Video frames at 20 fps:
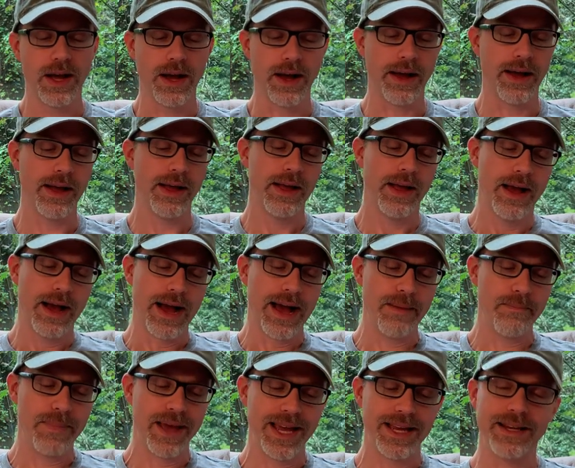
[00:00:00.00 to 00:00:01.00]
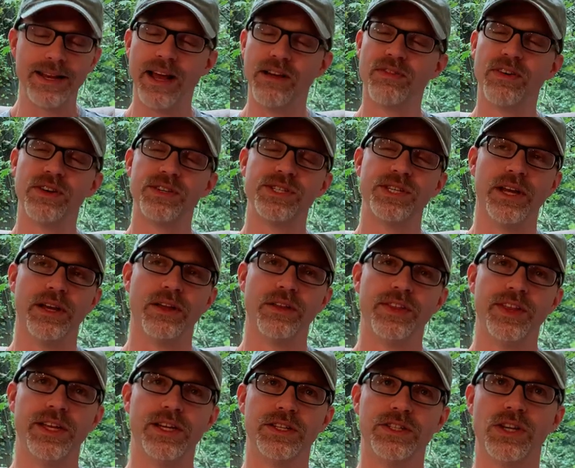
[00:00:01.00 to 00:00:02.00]
I may never
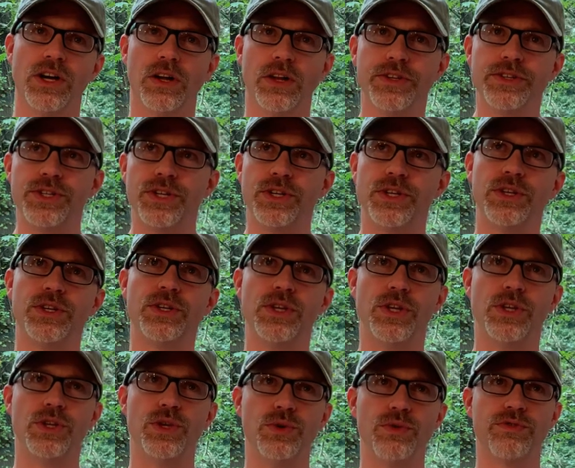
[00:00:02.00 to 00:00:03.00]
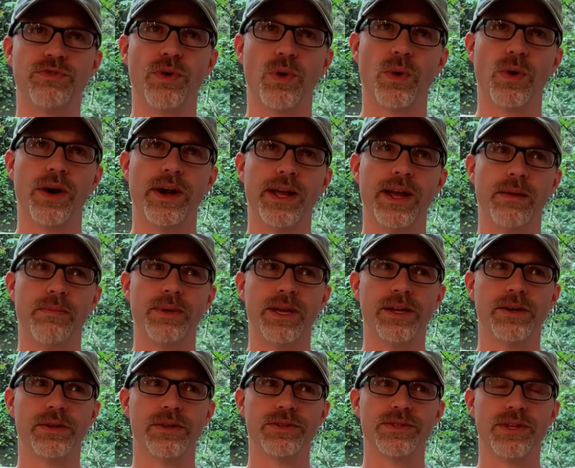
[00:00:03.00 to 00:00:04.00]
sell the adult euphoria
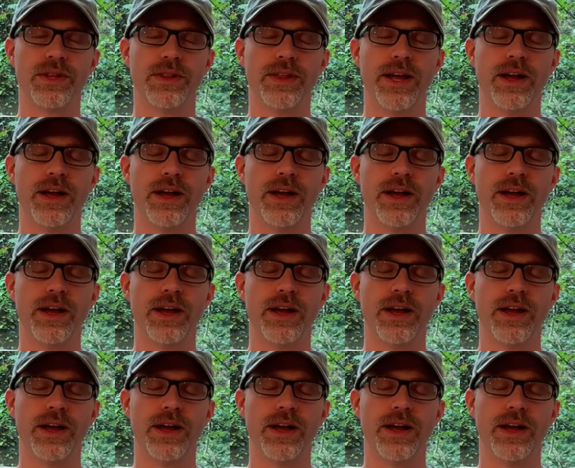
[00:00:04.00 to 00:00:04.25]
beetles.